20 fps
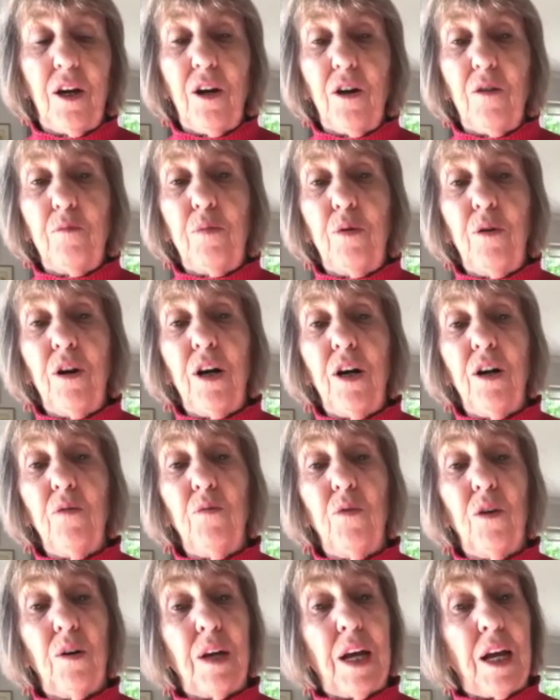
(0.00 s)

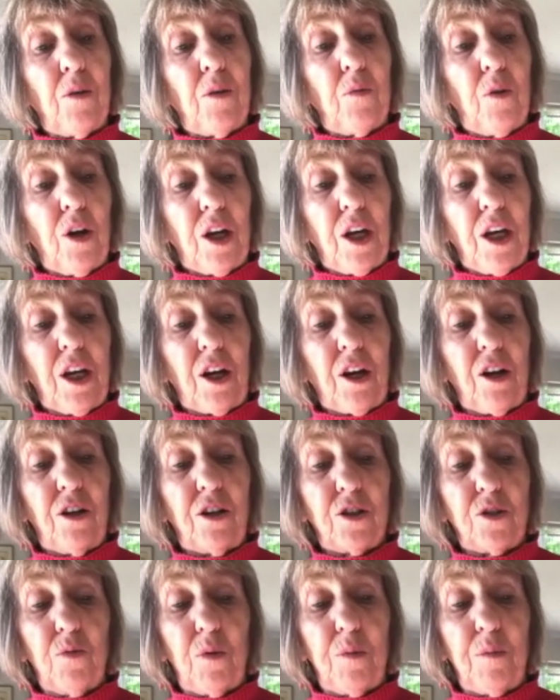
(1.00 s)
Poor and working
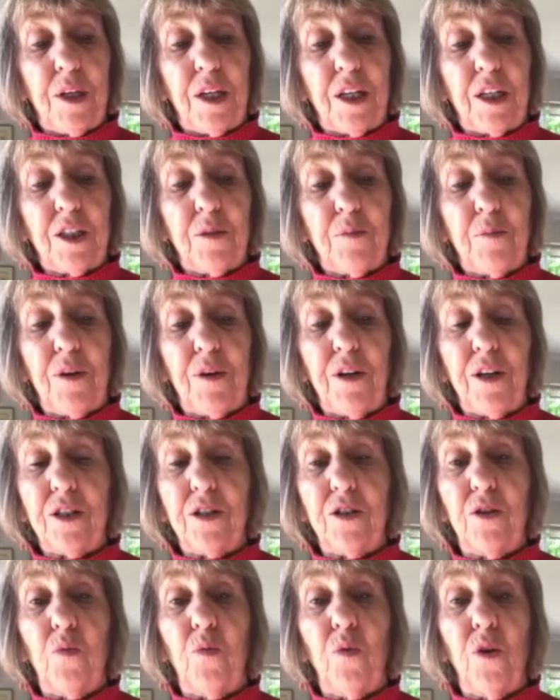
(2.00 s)
class women
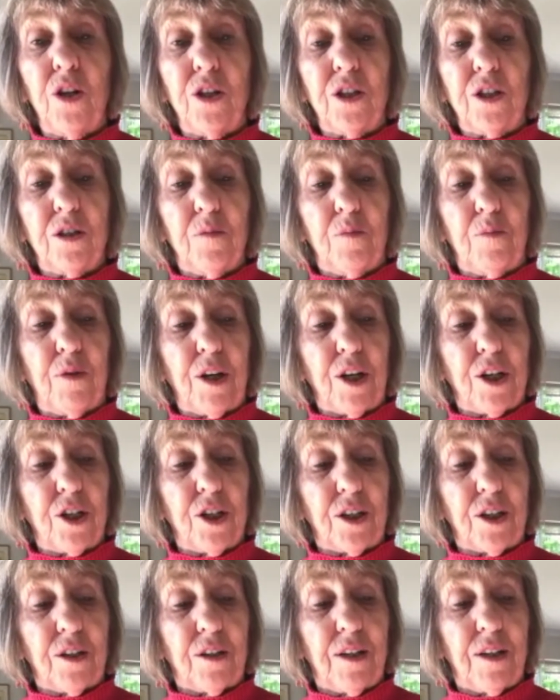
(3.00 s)
experience the worst
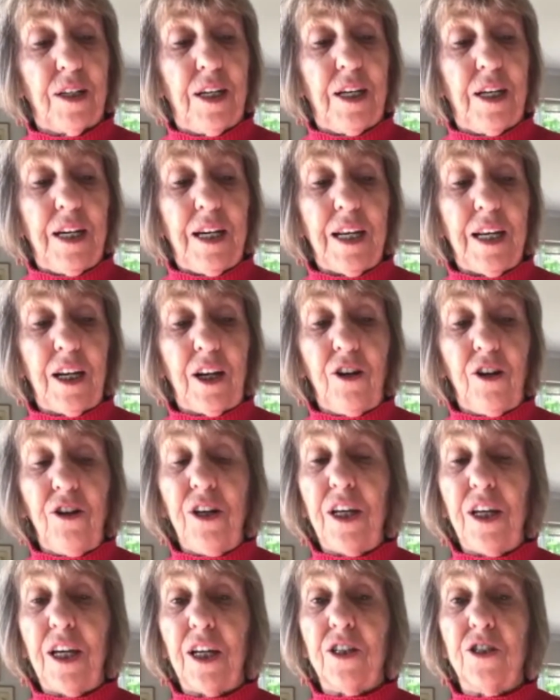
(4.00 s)
oppression,
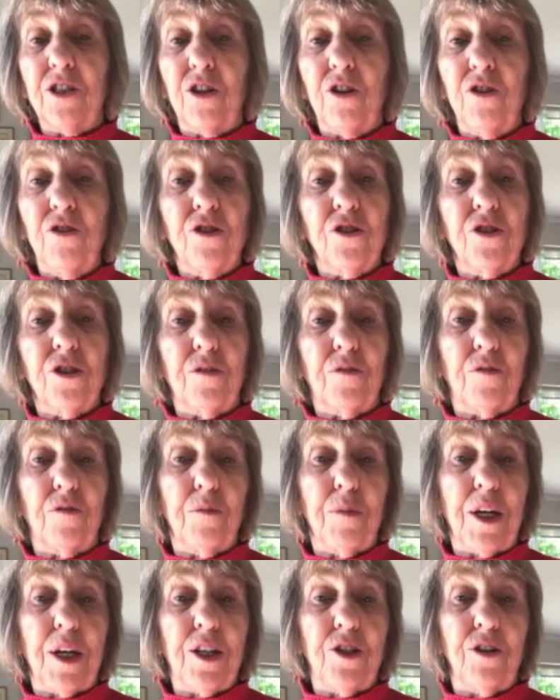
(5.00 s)
including exclusion
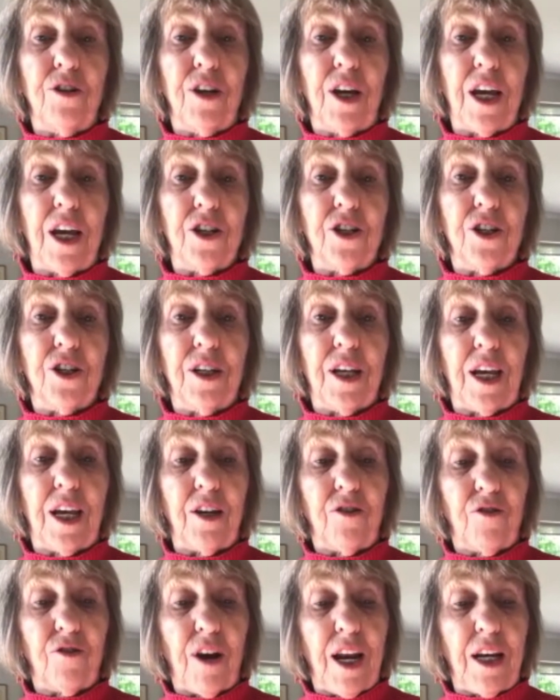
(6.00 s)
from education
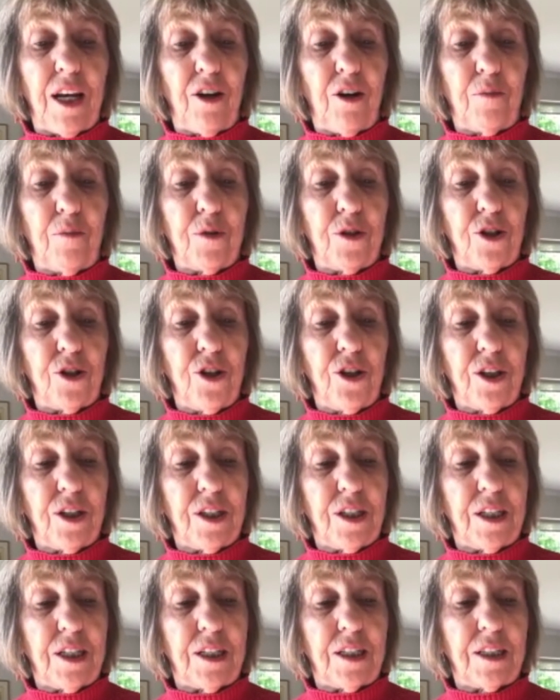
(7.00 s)
and training
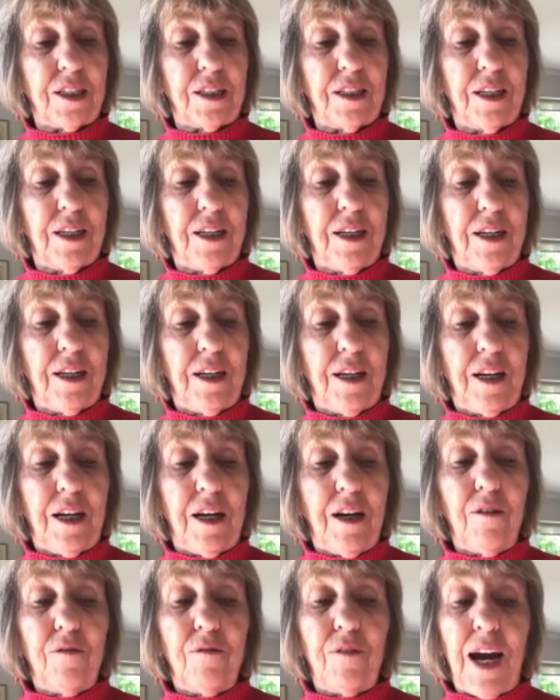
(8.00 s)
opportunities.
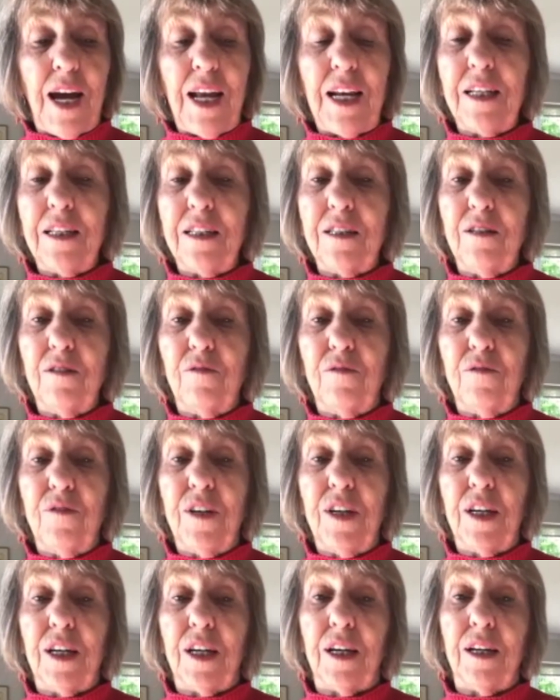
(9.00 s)
Violence and
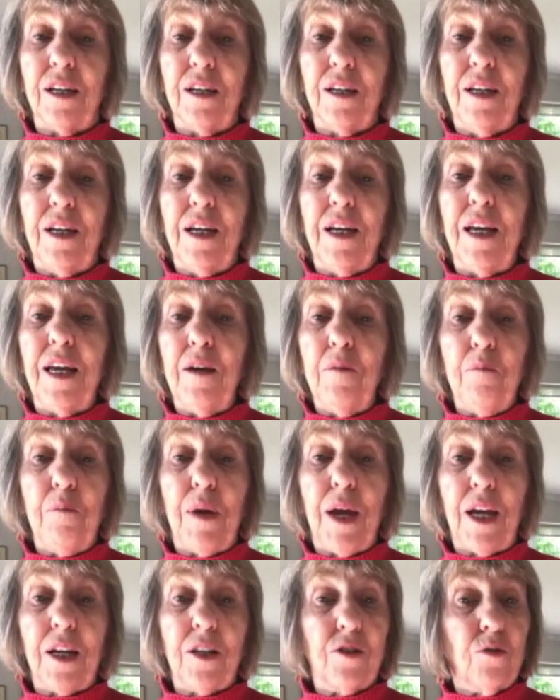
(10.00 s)
fear
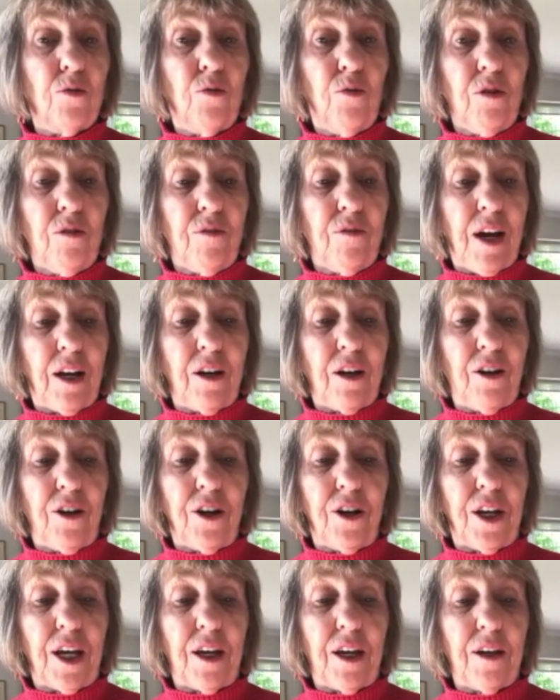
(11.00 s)
impacts all of our
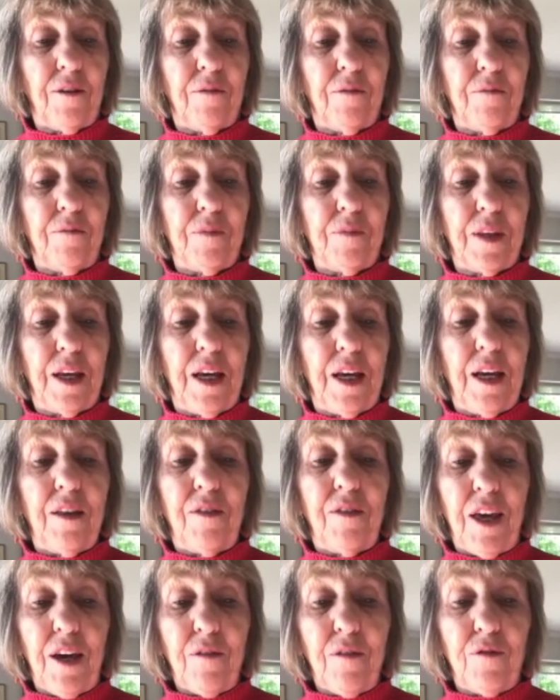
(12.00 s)
learning.
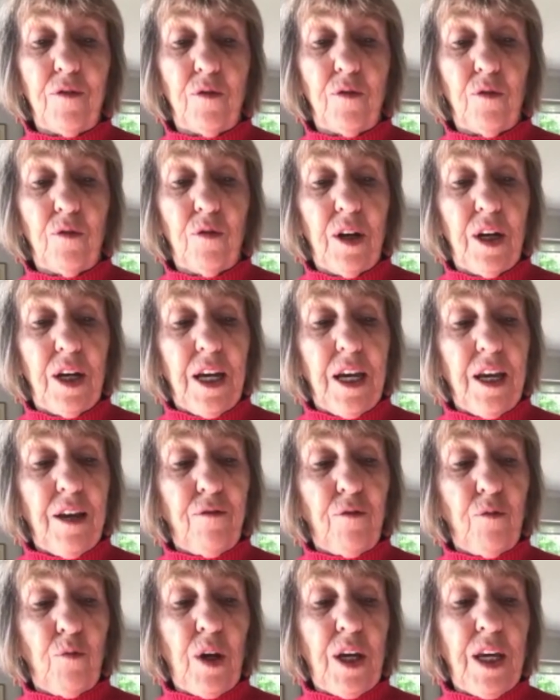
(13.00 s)
Therefore,
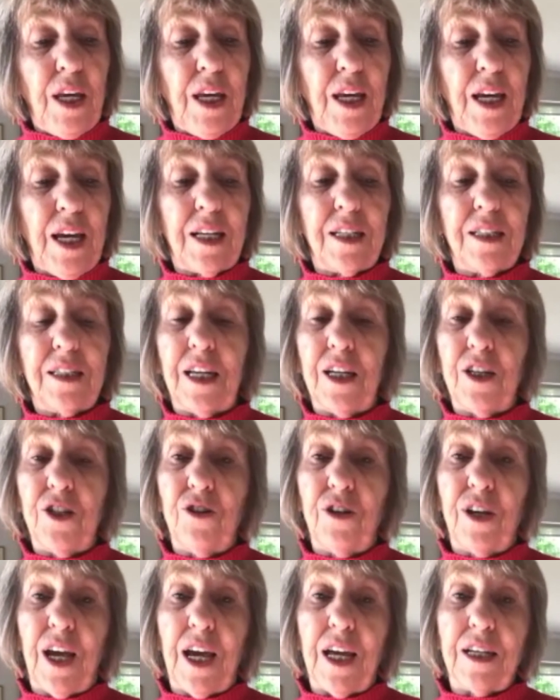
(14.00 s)
if we as
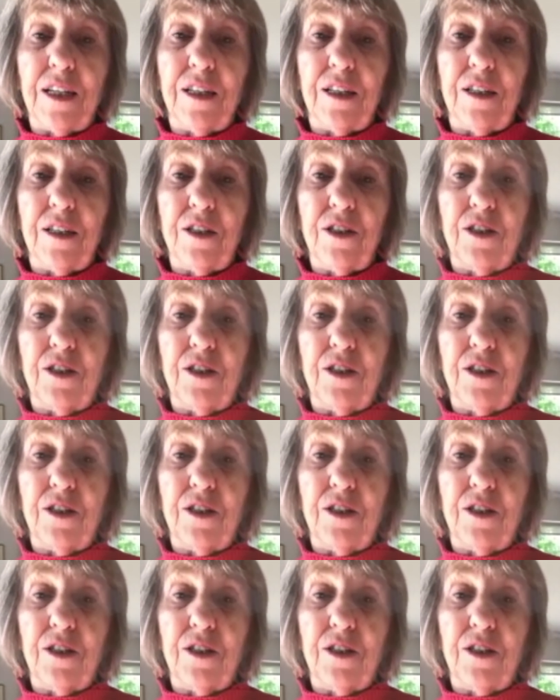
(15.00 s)
educators